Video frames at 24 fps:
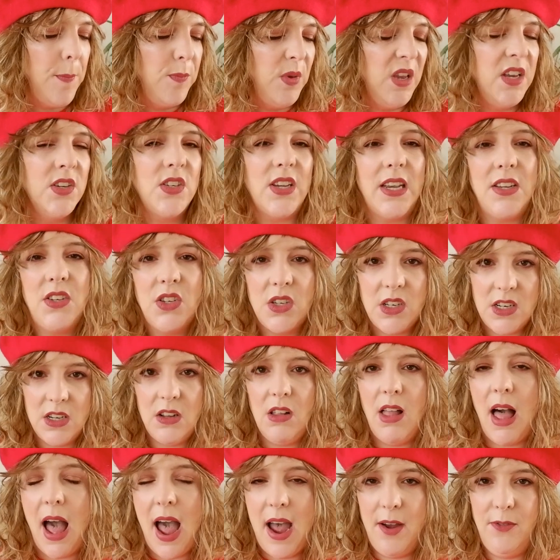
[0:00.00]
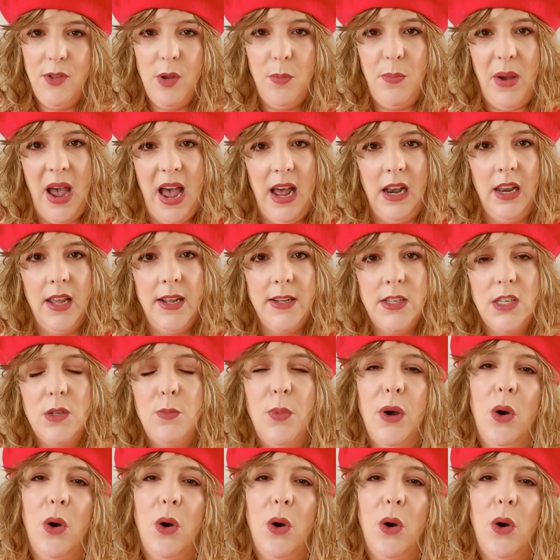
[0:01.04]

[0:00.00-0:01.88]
because I still have the palettes,